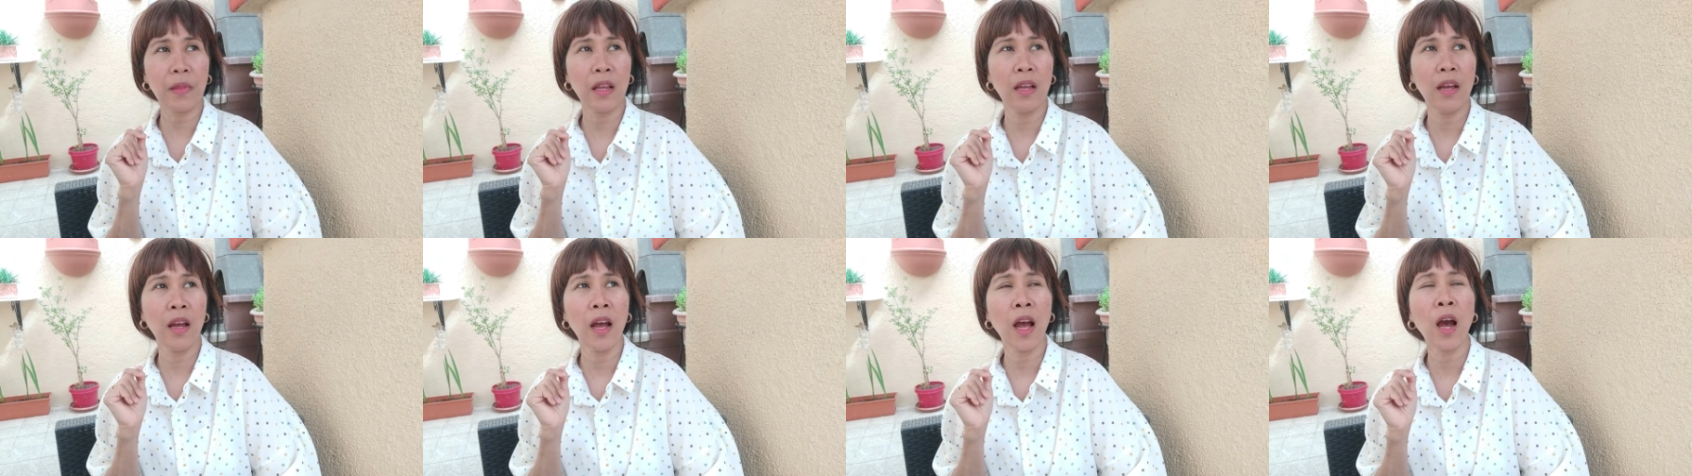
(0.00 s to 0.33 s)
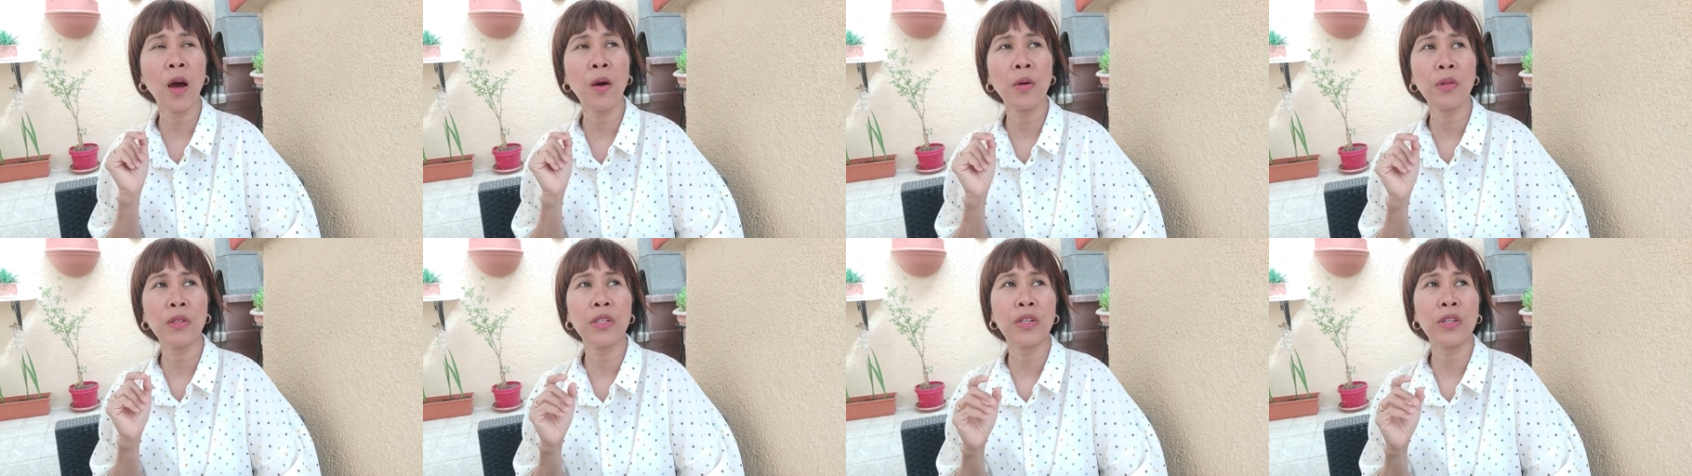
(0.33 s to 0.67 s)

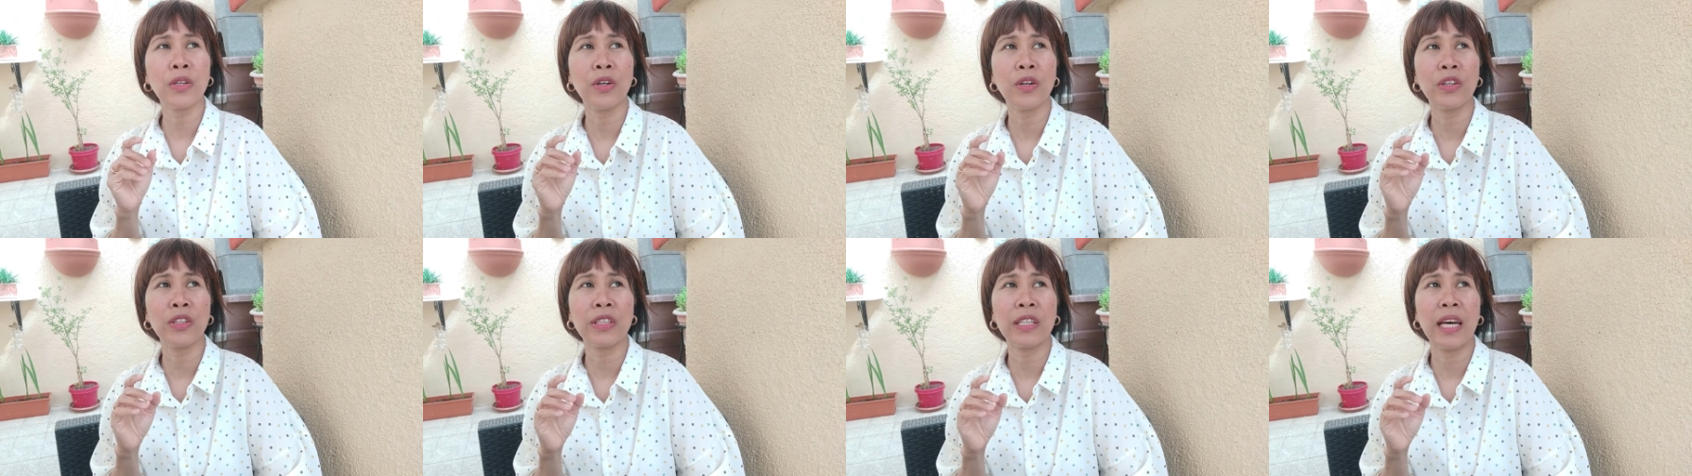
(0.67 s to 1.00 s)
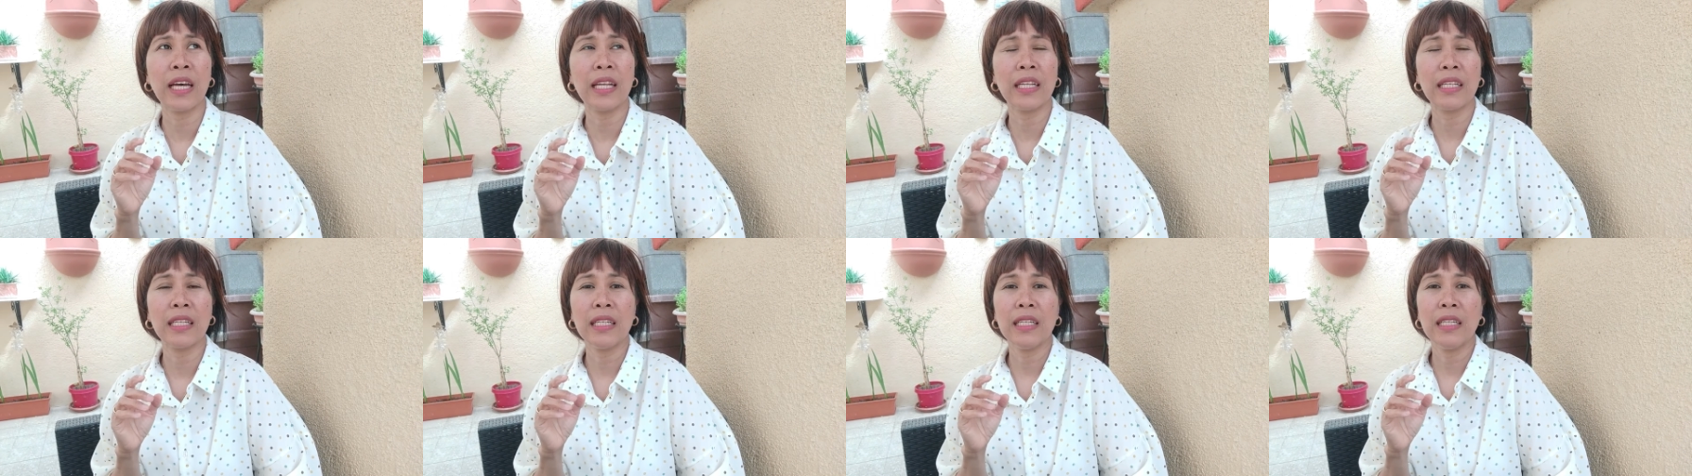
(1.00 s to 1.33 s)
how do you call
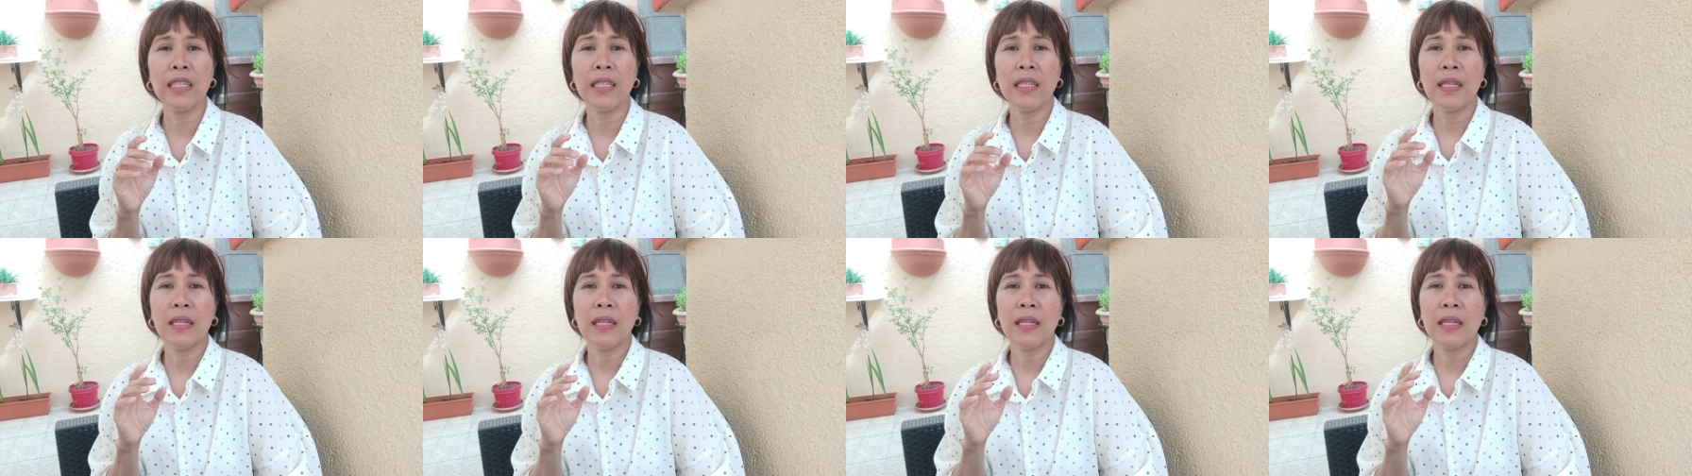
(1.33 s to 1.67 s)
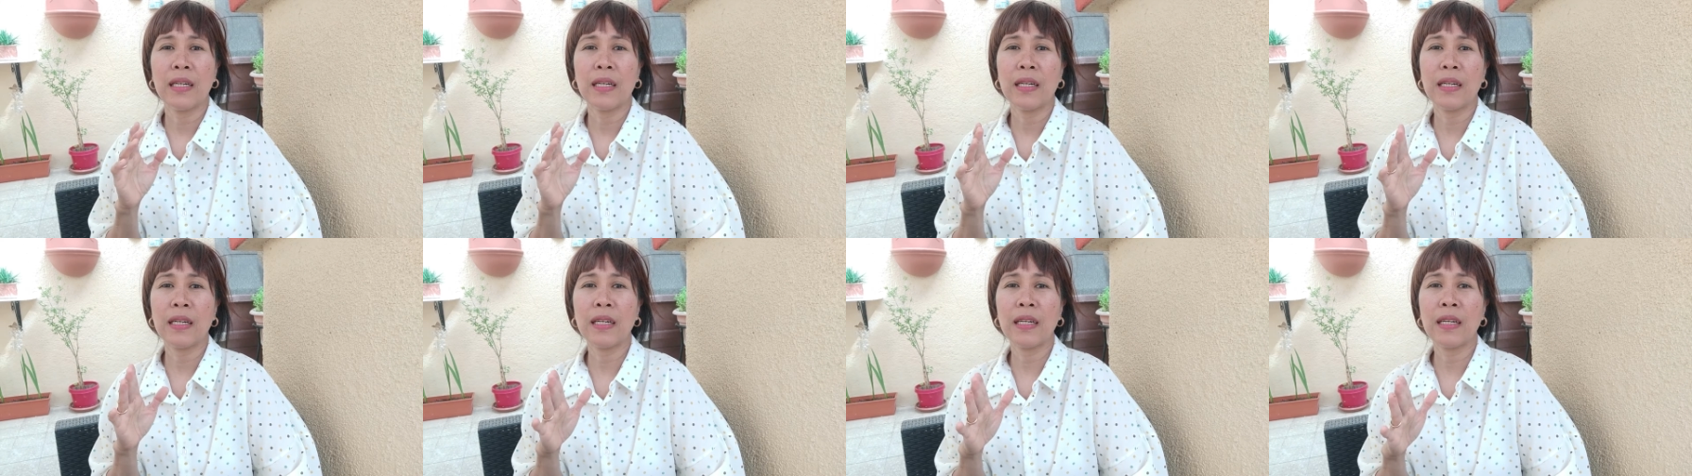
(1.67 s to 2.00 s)
that,
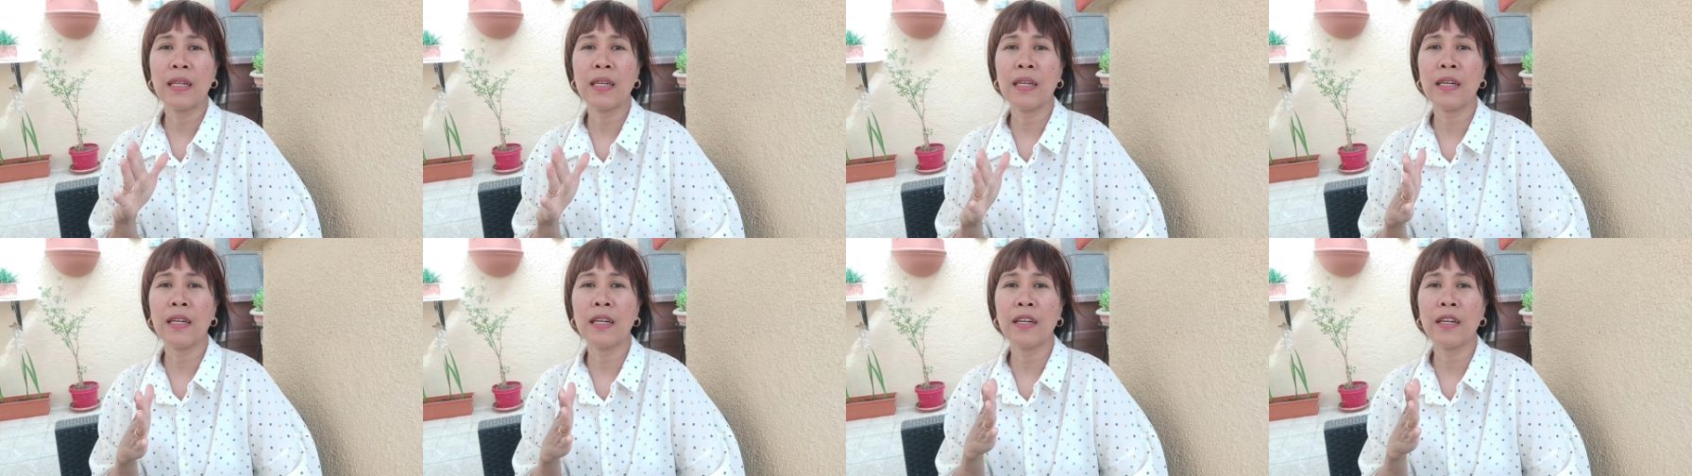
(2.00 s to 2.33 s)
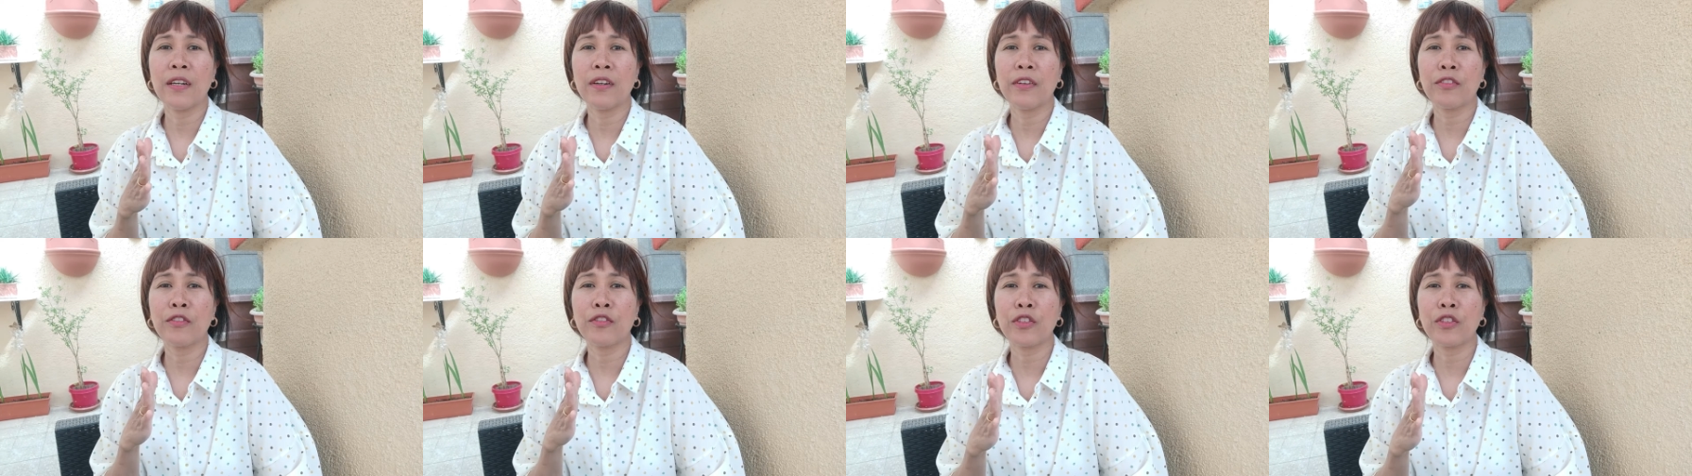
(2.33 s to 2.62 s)
uh,